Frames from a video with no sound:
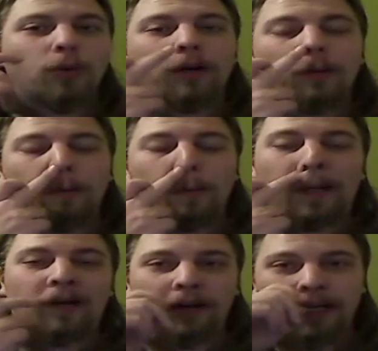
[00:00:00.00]
when you
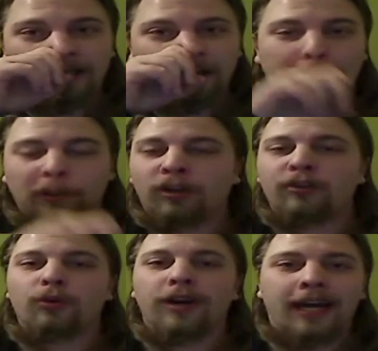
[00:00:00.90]
advance into
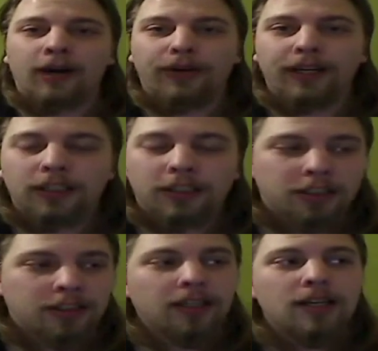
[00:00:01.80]
new
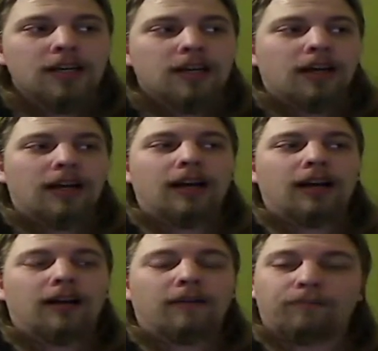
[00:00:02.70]
areas.
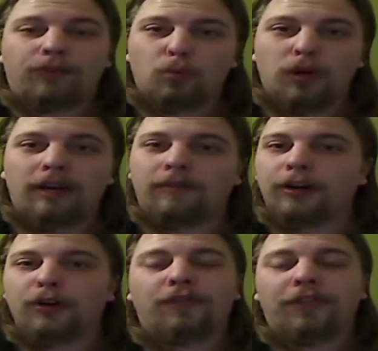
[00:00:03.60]
Whenever
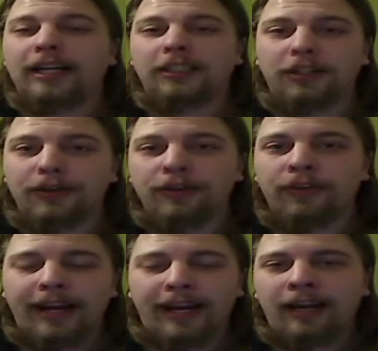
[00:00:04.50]
you face a new
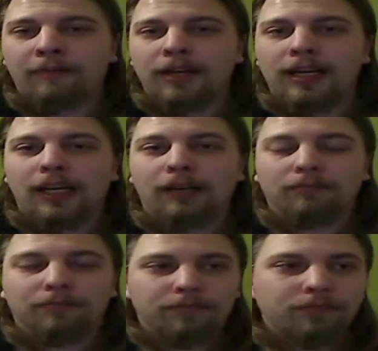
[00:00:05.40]
enemy,
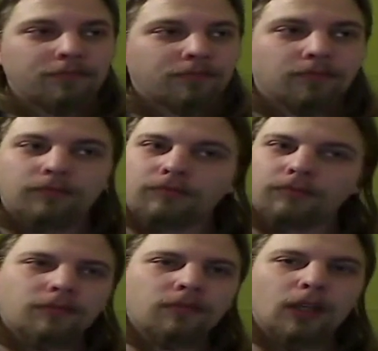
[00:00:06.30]

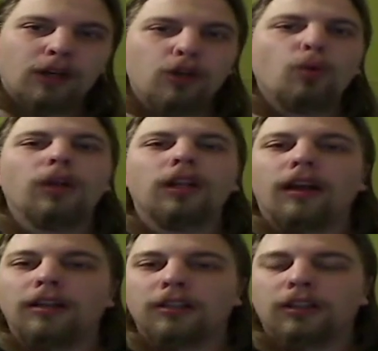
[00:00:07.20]
you
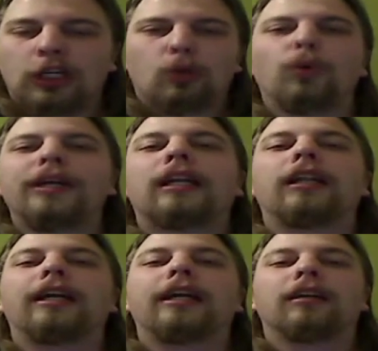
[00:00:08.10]
will
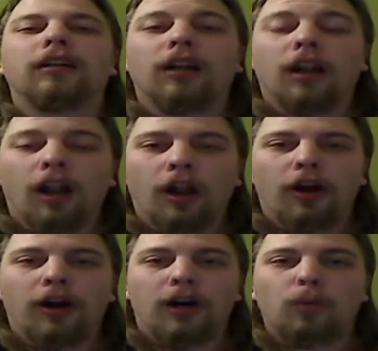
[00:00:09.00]
quickly
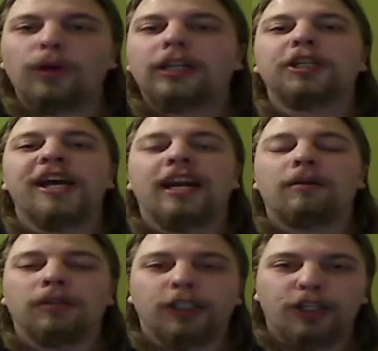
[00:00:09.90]
learn which
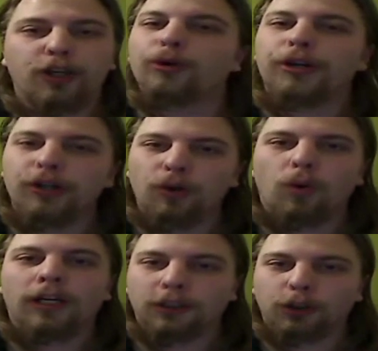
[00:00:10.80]
enemies you do
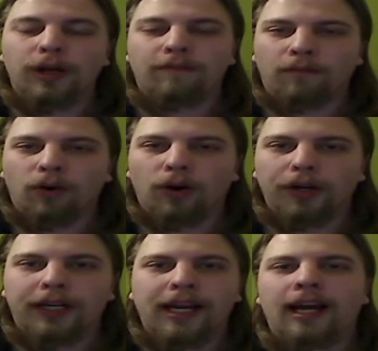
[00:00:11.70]
want to
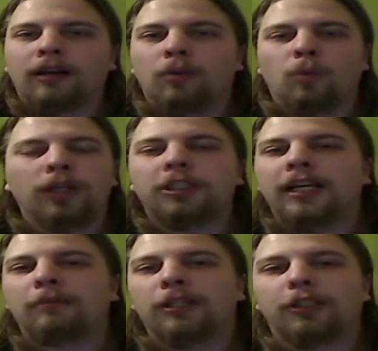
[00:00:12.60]
avoid and which
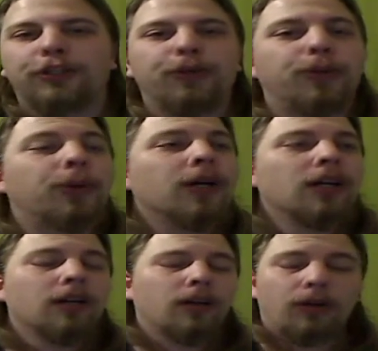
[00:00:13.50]
enemies you
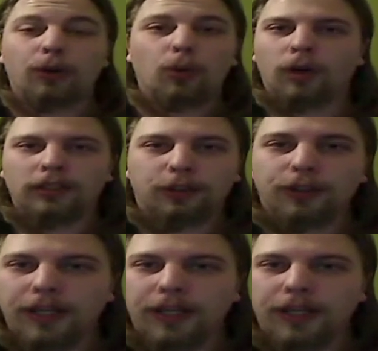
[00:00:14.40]
do want to